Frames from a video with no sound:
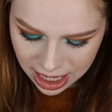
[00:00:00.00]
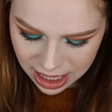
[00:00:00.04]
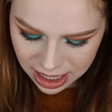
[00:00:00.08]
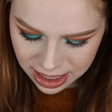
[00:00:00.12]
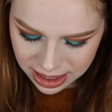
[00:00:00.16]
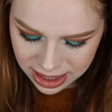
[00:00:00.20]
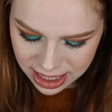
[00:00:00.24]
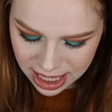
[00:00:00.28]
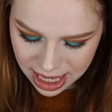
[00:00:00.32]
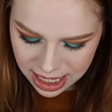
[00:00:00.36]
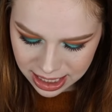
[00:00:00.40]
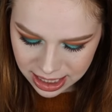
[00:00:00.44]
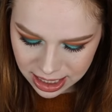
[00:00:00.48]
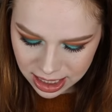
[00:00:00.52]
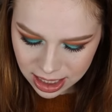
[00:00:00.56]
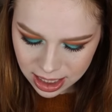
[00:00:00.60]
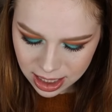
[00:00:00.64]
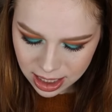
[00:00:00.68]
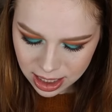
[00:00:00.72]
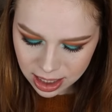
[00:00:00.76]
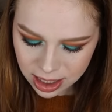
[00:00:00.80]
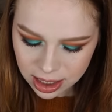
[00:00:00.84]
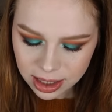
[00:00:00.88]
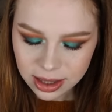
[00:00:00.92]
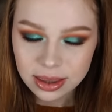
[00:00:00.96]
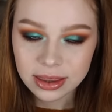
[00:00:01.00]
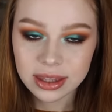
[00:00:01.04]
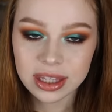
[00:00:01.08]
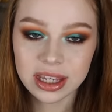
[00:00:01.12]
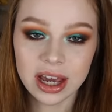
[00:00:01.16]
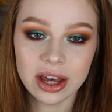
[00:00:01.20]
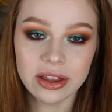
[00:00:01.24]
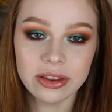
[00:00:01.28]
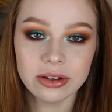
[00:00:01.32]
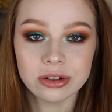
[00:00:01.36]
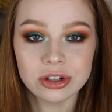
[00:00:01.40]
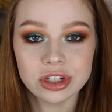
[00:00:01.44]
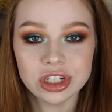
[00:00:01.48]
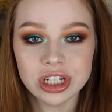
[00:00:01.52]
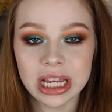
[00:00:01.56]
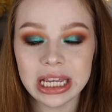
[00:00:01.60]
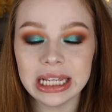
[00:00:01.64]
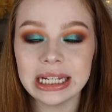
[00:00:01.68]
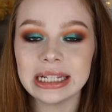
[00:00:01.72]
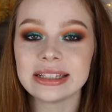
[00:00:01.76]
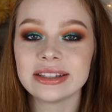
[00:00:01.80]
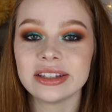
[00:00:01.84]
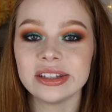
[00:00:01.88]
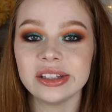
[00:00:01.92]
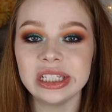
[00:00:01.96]
and then the other
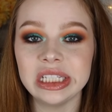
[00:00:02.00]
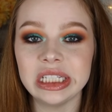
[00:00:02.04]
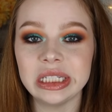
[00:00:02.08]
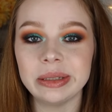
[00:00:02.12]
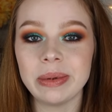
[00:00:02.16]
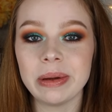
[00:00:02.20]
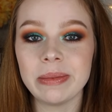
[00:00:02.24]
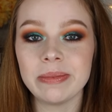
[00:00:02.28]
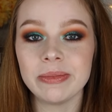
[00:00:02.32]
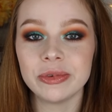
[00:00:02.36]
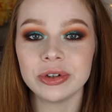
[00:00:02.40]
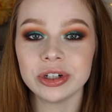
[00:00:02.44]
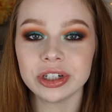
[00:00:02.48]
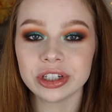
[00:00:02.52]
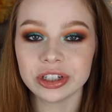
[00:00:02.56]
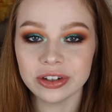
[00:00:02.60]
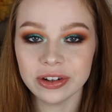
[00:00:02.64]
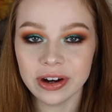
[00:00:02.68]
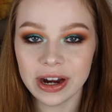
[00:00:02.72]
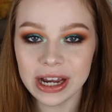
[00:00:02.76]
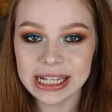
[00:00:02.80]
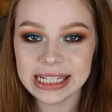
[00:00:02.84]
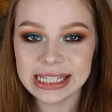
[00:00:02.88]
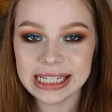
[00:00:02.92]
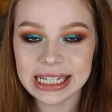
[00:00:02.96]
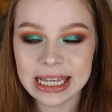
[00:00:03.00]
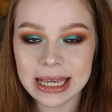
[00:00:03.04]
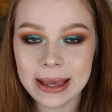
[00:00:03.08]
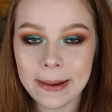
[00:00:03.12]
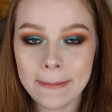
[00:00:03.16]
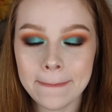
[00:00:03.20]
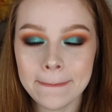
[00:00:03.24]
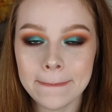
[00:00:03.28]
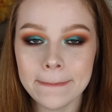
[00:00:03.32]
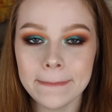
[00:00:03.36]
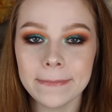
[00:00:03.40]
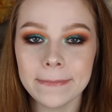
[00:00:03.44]
shade is a little bit more crazy.